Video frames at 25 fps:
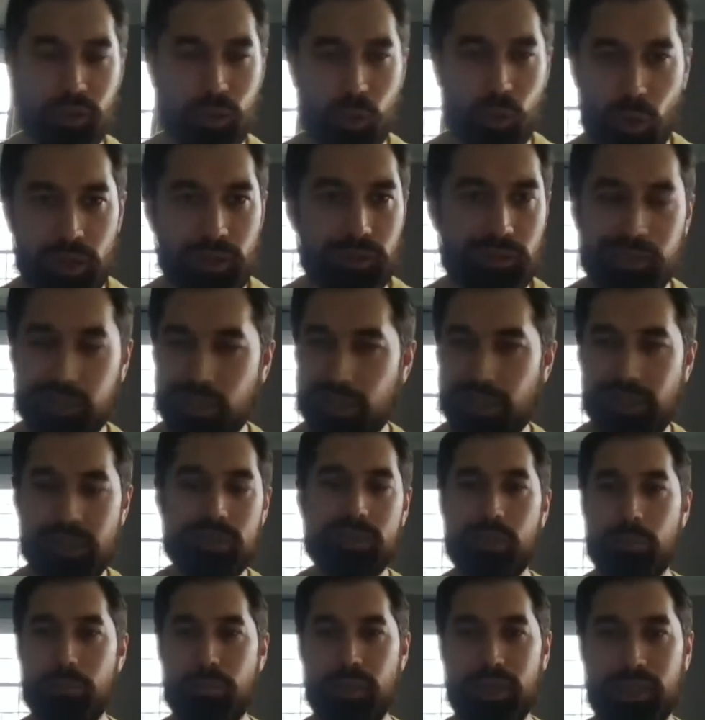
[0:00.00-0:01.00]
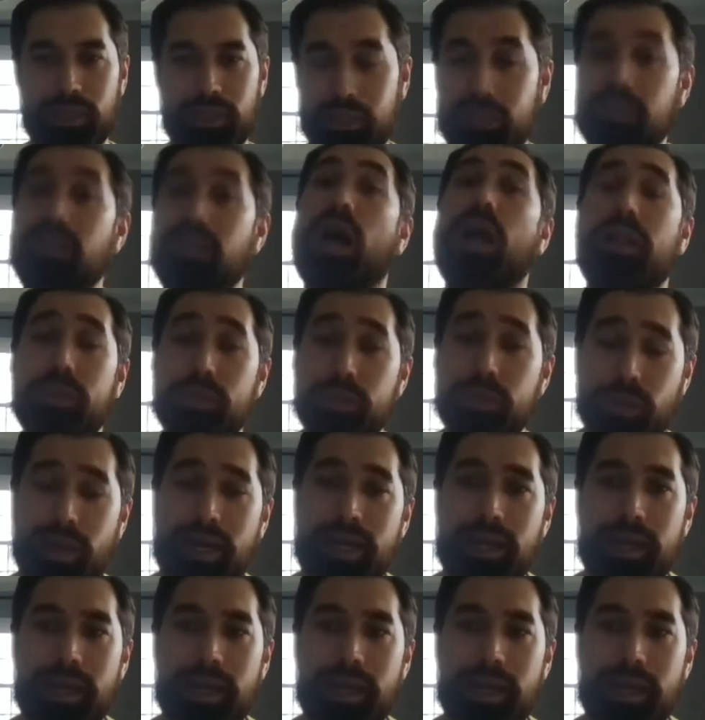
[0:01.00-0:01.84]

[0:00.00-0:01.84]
loyalty, is $1 billion, right?